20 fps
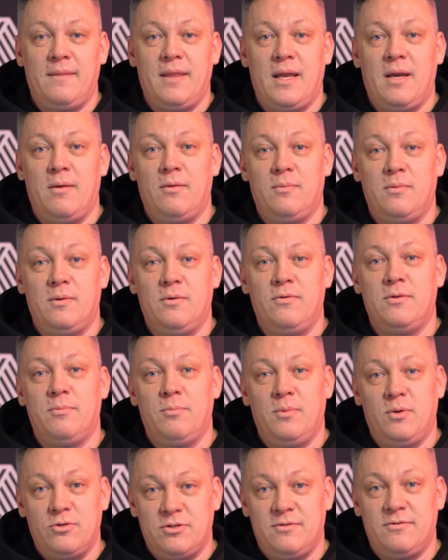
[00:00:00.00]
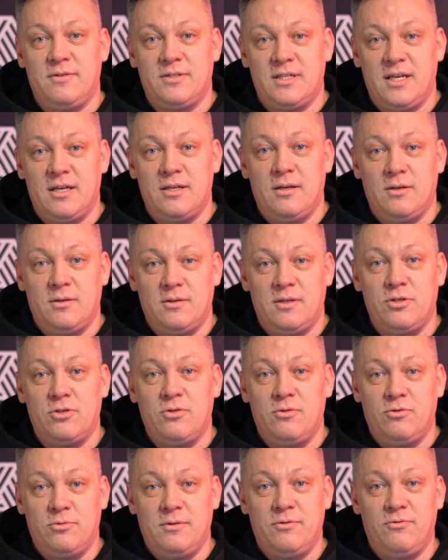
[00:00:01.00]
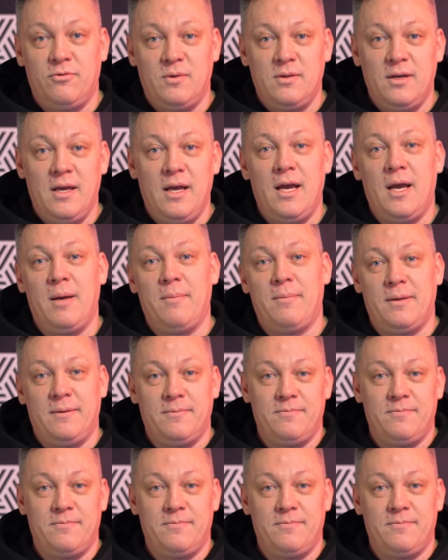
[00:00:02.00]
that removes most of the technical issues before they happen.